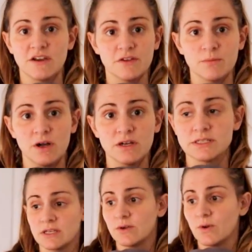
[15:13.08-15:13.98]
stuffing
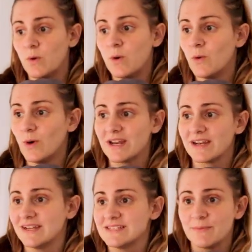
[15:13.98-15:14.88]
pockets. I don't know what it
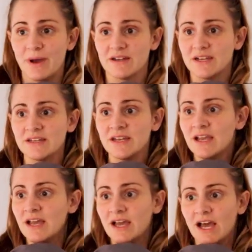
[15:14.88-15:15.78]
is about it.
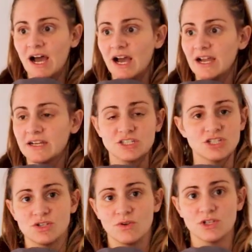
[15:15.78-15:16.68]
I
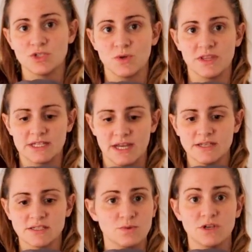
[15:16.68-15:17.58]
just don't enjoy the
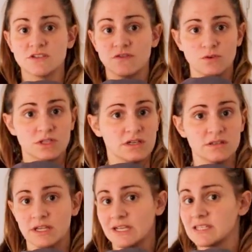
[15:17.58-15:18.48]
task, whereas
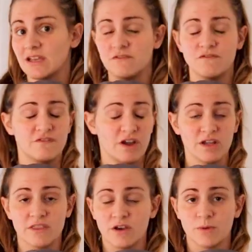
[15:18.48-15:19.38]
folding, like I said,
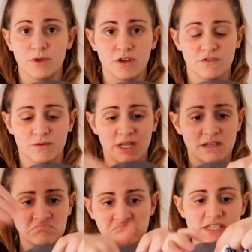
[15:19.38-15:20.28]
very therapeutic for
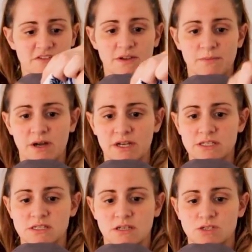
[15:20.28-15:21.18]
me. Stuffing
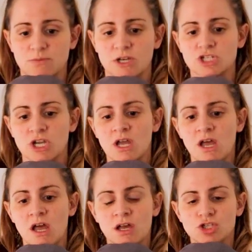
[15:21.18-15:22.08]
pockets, not so much.
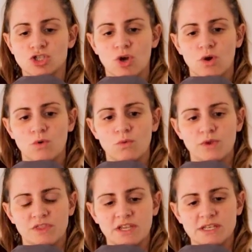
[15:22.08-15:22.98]
So
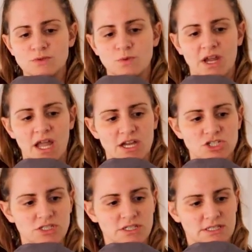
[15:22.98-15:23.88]
with these, what I
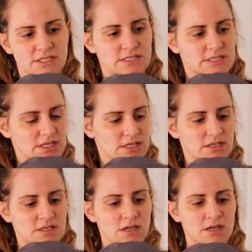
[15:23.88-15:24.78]
actually
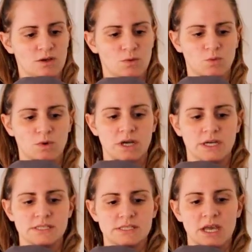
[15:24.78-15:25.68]
did
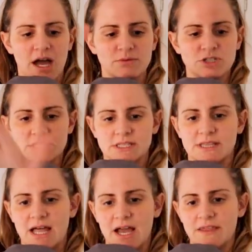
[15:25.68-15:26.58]
was I would just
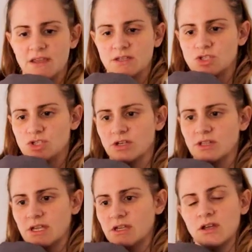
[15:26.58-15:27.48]
lie the insert
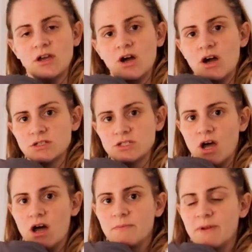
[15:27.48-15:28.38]
like on
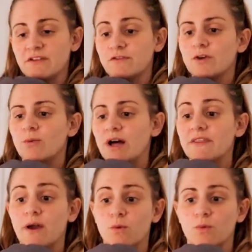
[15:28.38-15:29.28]
top. And for a while
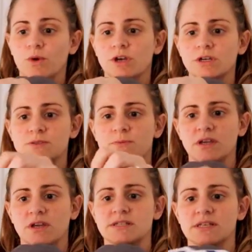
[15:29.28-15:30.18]
that worked
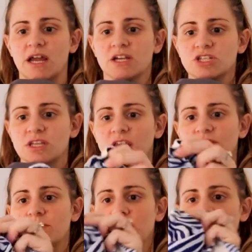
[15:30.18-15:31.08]
because it actually
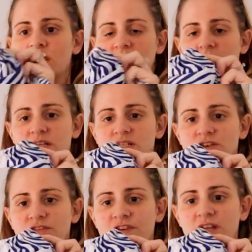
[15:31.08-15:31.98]
gave me a
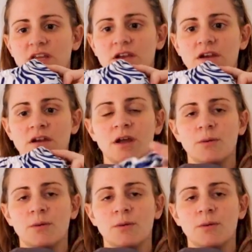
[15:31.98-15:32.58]
nicer fit here.